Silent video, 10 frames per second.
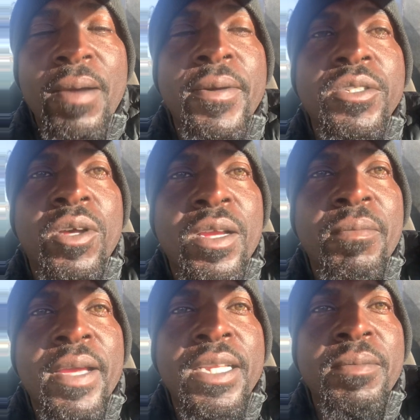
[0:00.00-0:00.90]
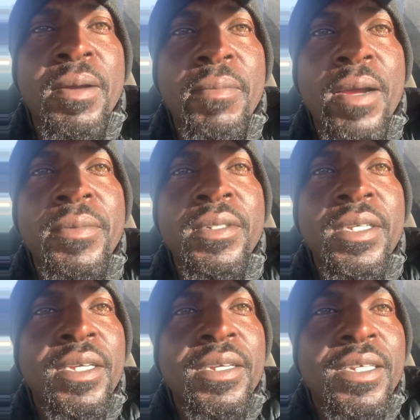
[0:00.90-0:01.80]
I was talking back to my mama,
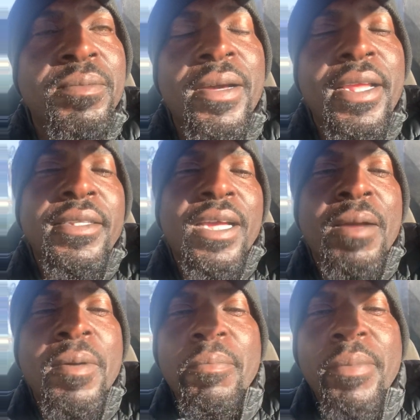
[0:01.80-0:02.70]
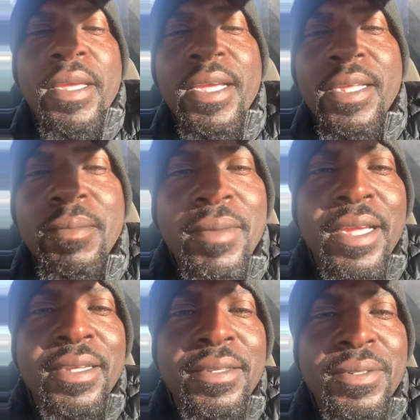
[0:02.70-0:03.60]
because by that time I'm big, and I'm
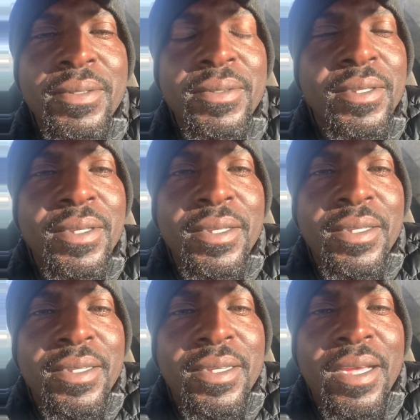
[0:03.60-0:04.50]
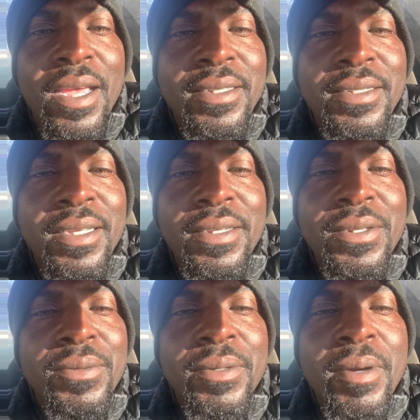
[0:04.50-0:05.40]
like, I used to tell her, you
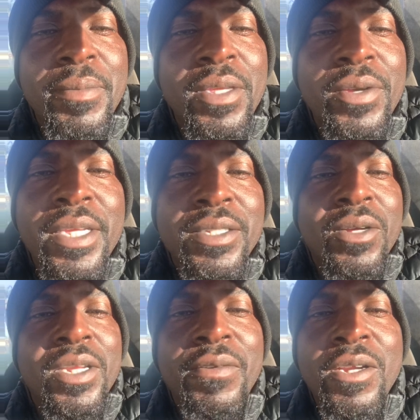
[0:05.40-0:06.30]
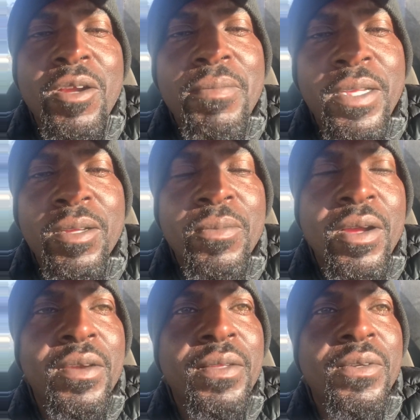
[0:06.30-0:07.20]
know what, mama, your hits don't even hurt me no more. I
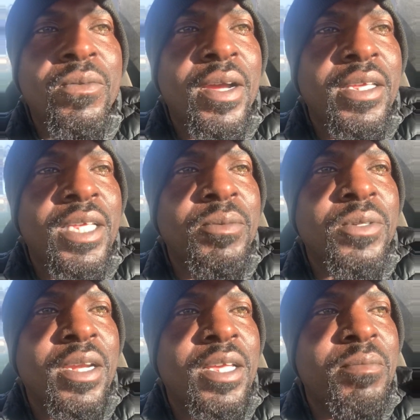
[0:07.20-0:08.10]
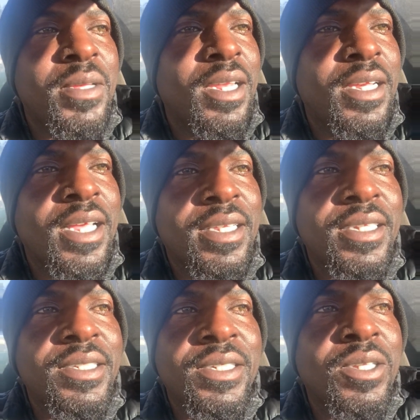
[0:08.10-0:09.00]
don't even know why you keep trying to hit me like that. That
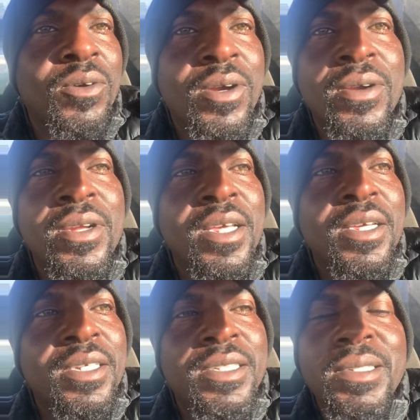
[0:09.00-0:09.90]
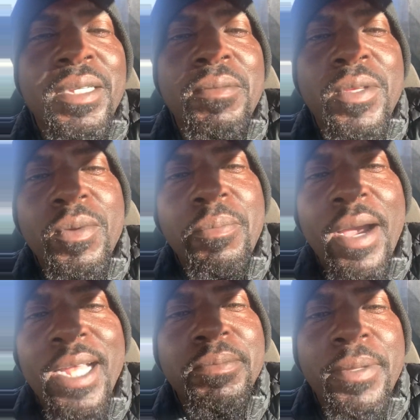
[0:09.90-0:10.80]
shit don't hurt. She hit me with
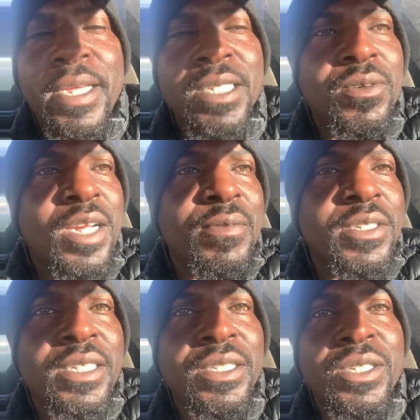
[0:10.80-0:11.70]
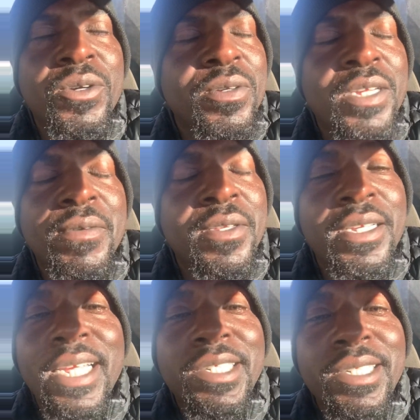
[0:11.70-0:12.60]
pots, pants, whatever, extension cord, everything.
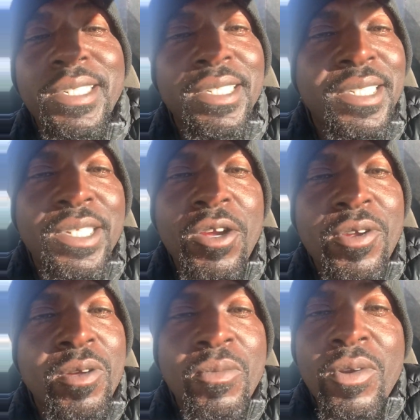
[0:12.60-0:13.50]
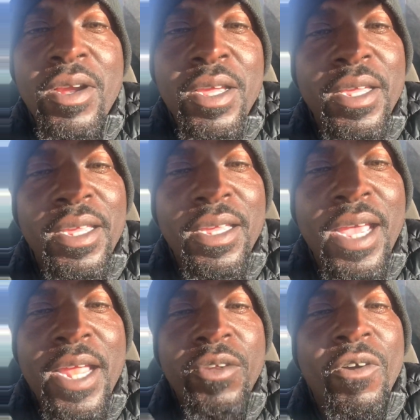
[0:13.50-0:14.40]
That shit just didn't hurt no more. It
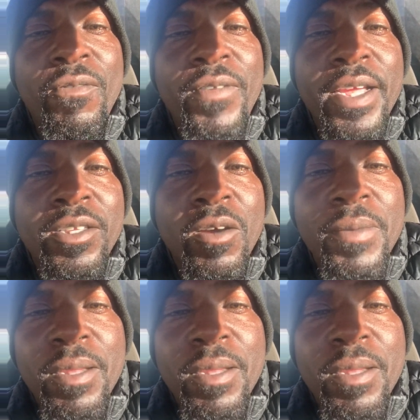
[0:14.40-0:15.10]
had no effect on me.